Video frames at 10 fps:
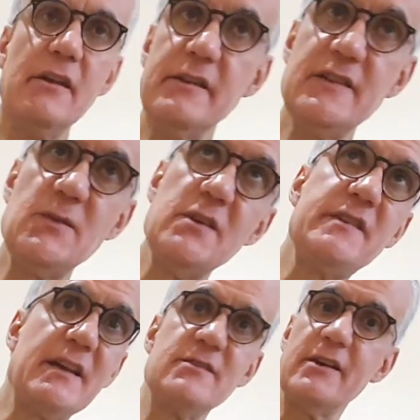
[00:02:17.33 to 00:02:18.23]
this is what it
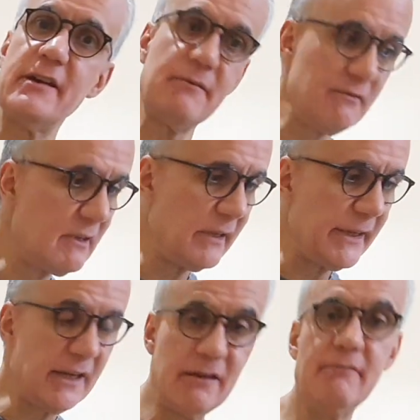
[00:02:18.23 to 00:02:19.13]
sounds like,
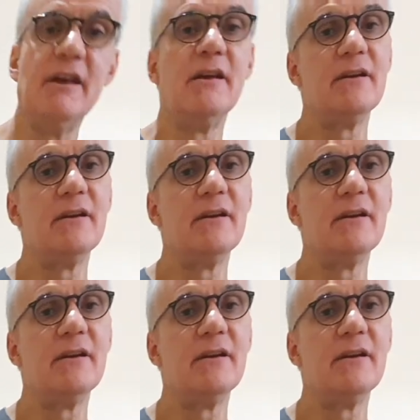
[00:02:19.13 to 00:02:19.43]
clean,